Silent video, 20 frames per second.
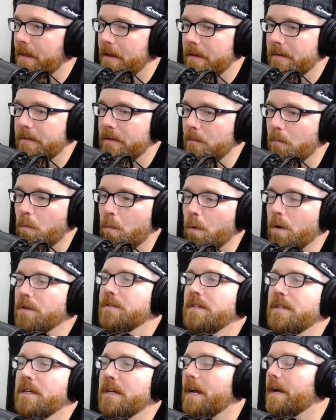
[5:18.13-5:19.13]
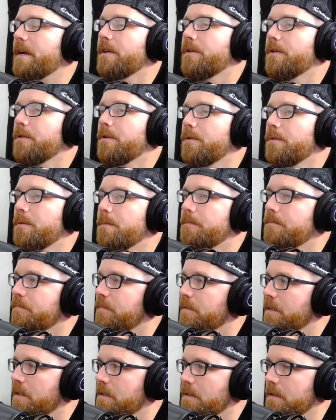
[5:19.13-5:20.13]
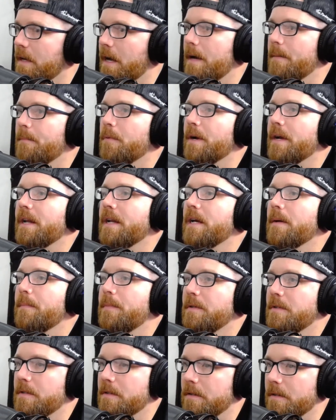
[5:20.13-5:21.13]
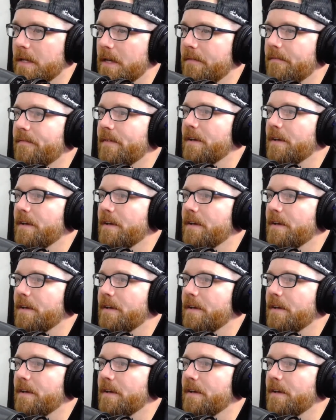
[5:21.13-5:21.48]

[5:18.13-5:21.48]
The worst thing I could do is not bring it up and just let it